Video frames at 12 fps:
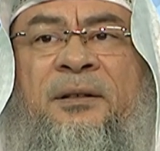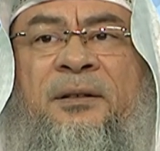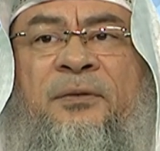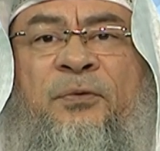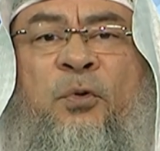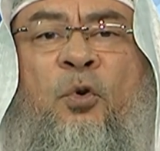
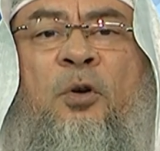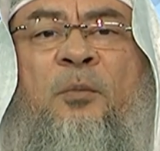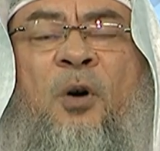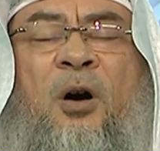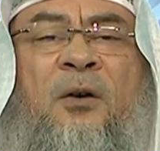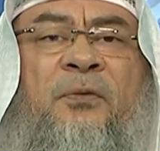
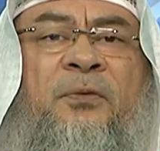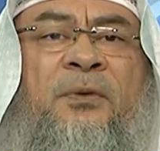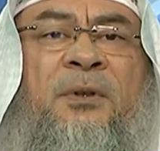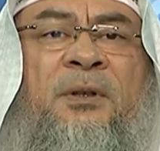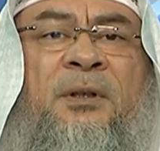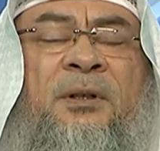form of
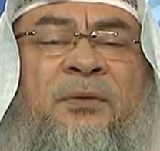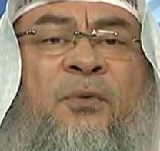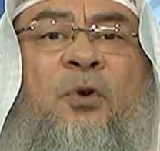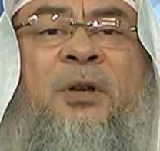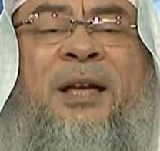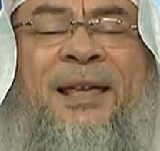
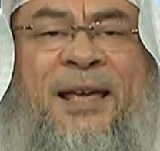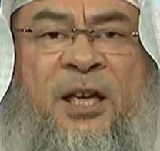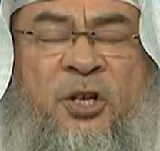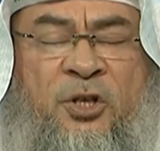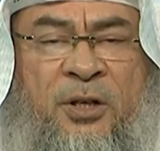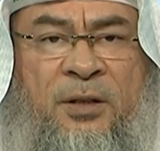
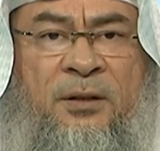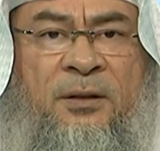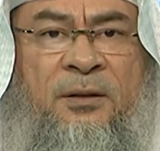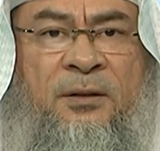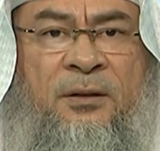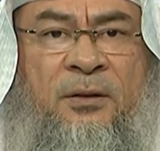fornication
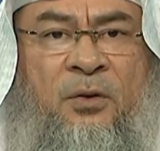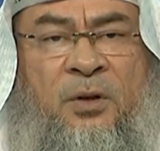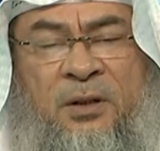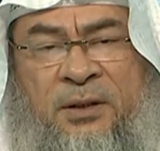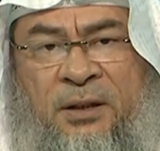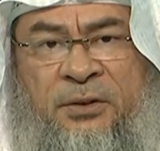or
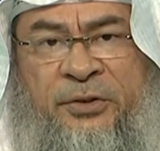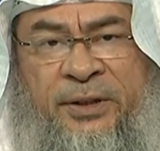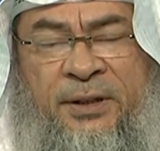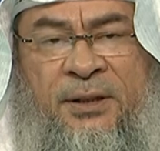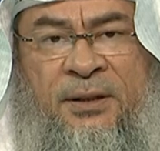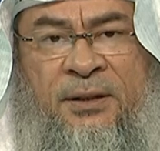
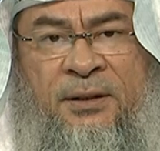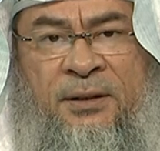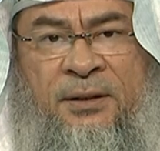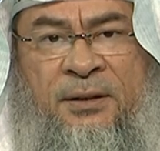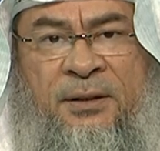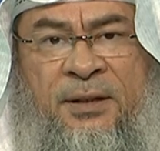adultery.
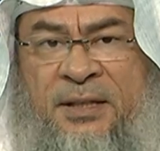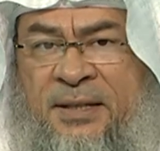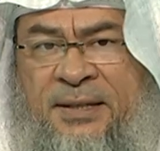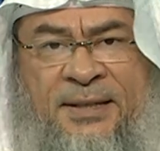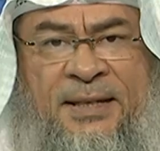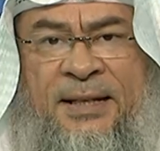
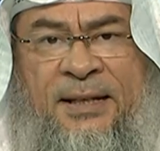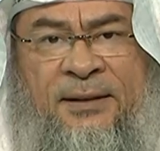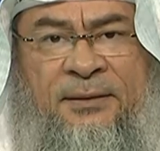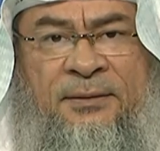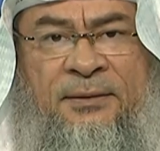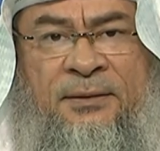It's zina.
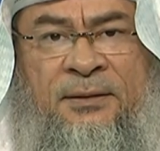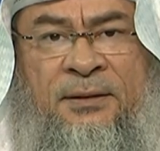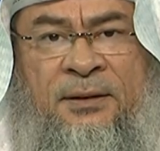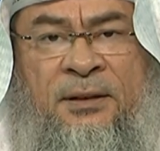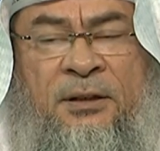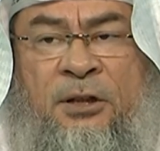
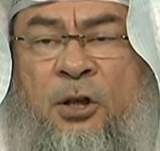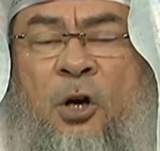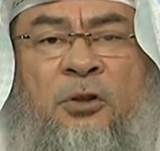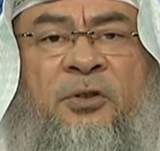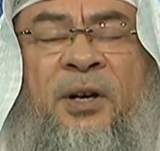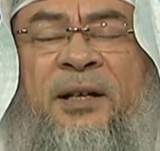The
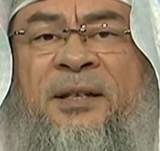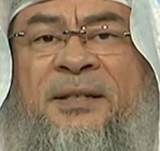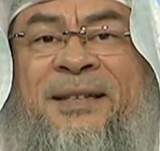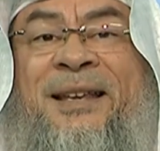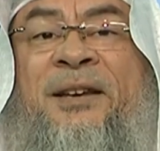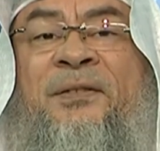contract
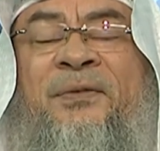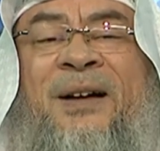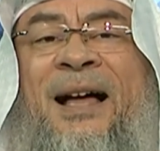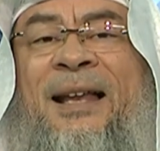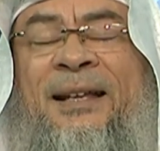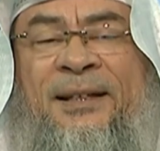is
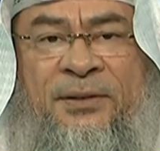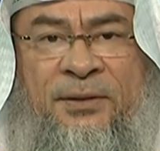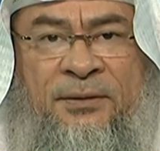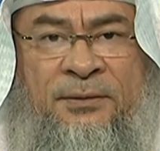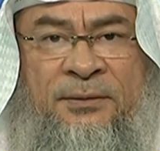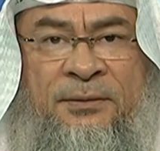invalid,
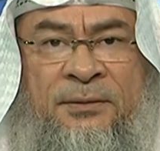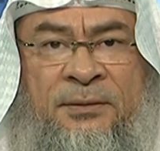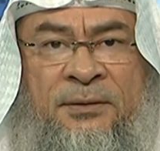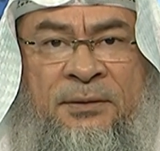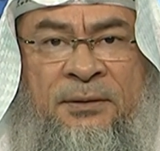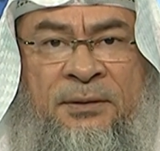
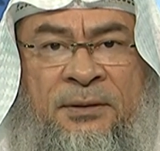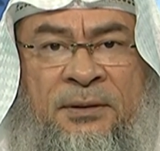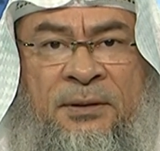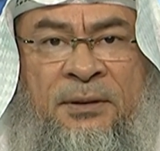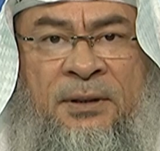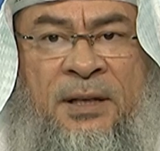
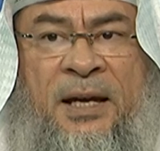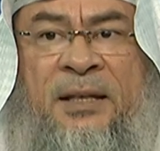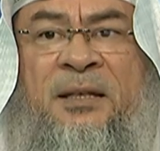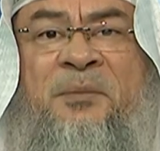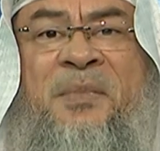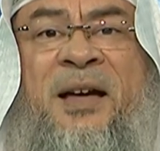
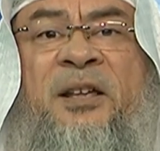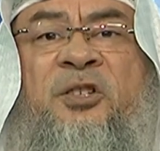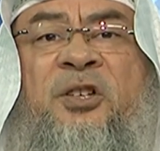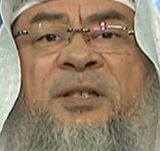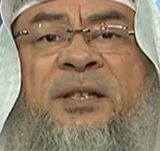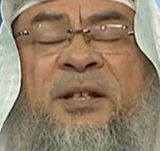and the
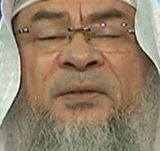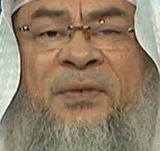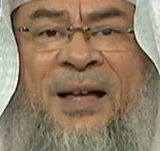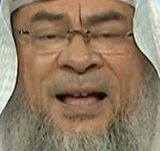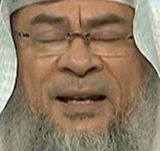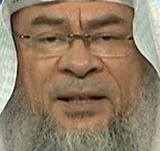marriage is
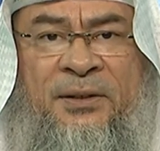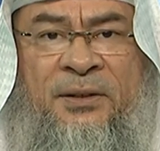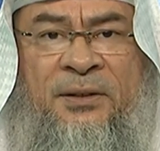invalid.